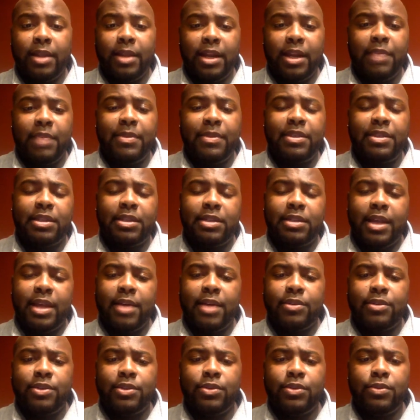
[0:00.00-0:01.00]
they need to be sent
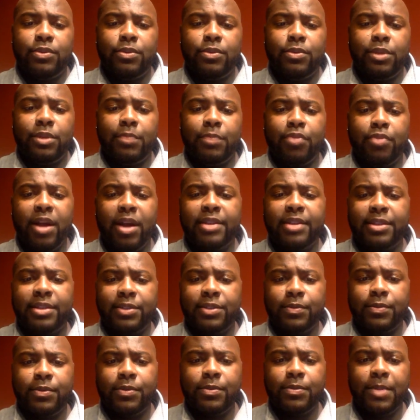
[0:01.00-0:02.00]
down to the
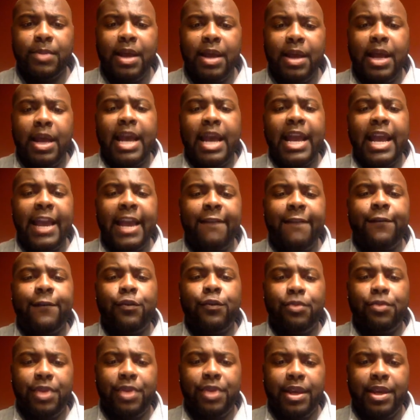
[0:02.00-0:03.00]
process room if
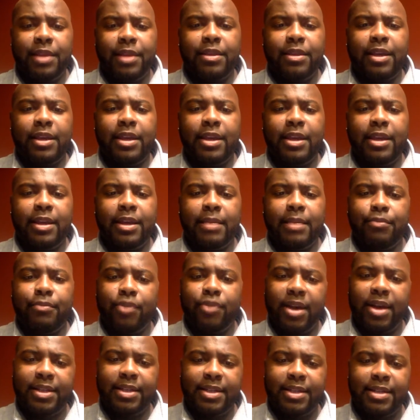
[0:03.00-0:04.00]
you think the kid can
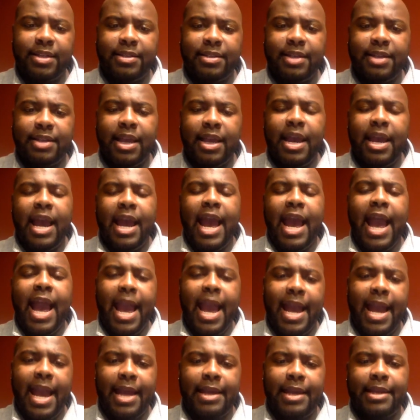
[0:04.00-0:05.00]
process
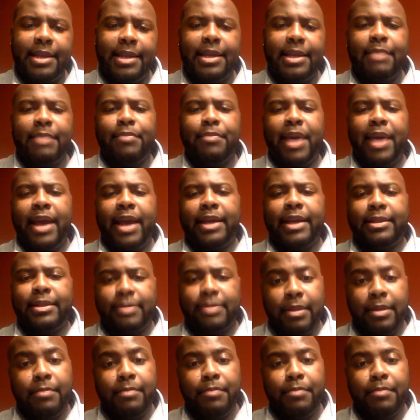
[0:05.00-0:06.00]
and get back and
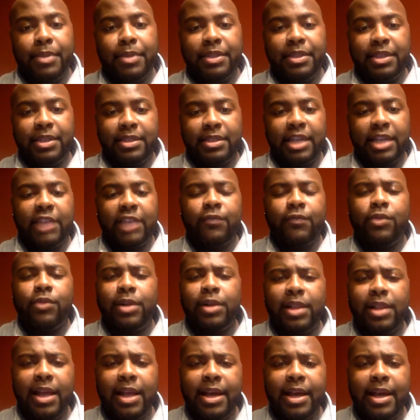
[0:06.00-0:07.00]
be successful in
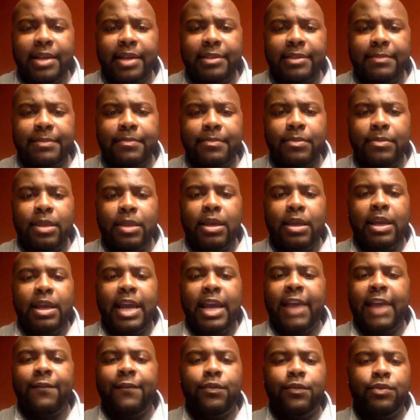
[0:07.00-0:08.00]
class.
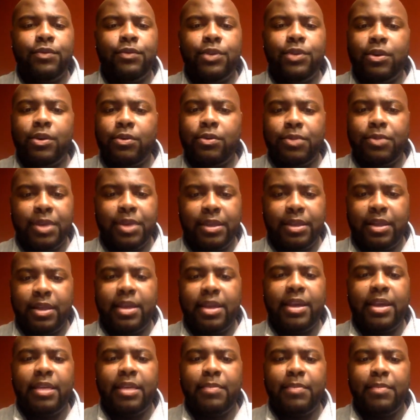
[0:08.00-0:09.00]
If you don't think the
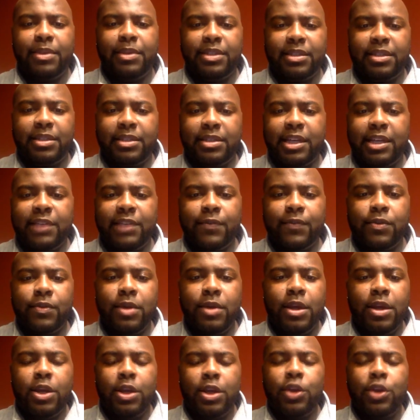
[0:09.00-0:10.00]
kid can be successful,
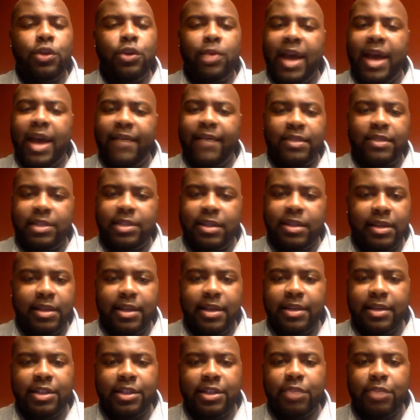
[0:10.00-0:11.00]
you don't have to send the
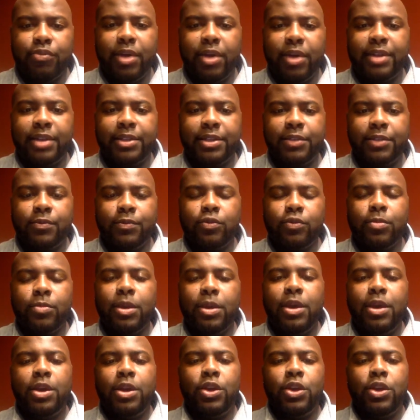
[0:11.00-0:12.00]
kid to the process room.
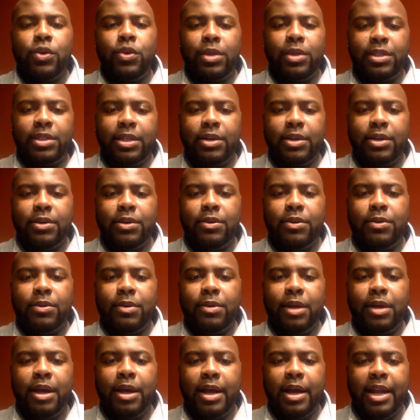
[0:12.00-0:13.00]
You can tell
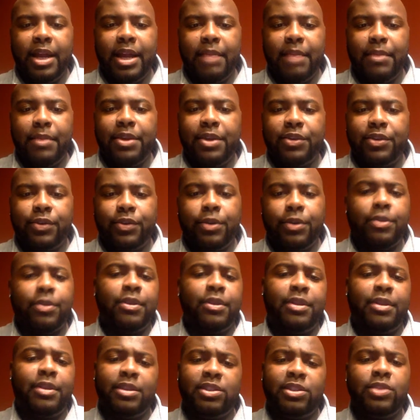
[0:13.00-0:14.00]
an administrator
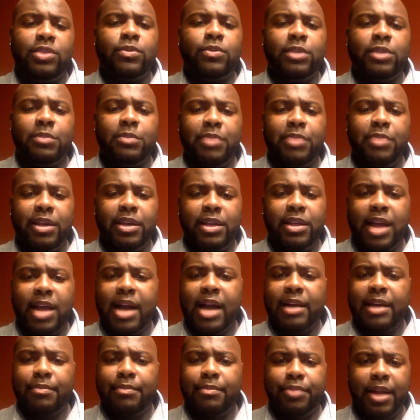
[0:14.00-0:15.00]
that this student is being
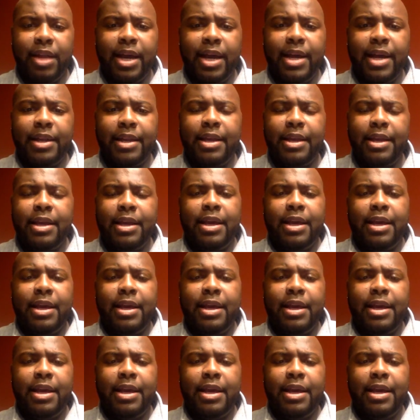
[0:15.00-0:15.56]
non-compliant,